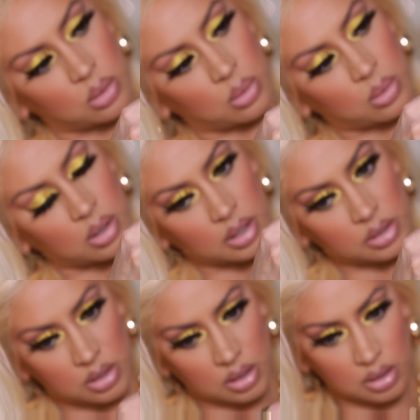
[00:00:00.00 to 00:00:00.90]

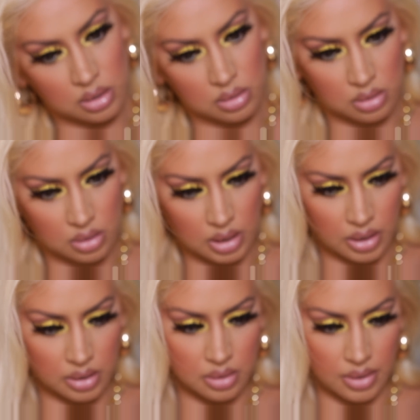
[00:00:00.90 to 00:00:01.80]
gorgeous. It
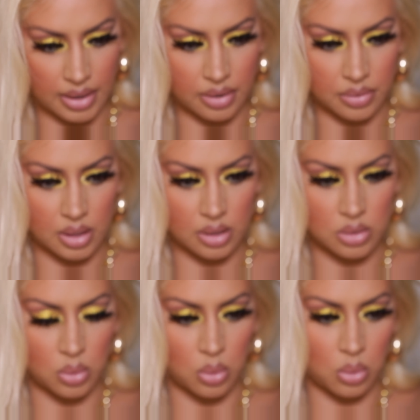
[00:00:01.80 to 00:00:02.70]
is like
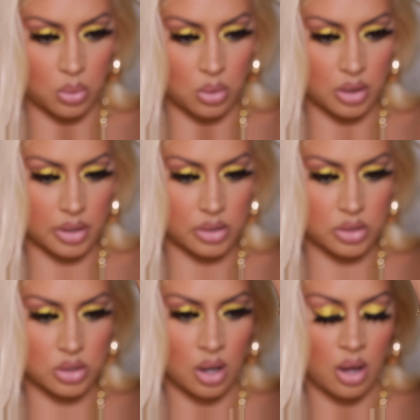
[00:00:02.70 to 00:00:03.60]
this
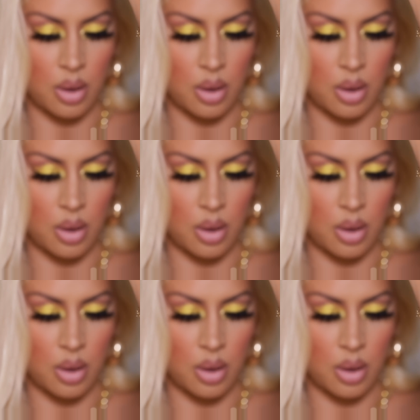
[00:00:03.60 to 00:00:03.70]
orange,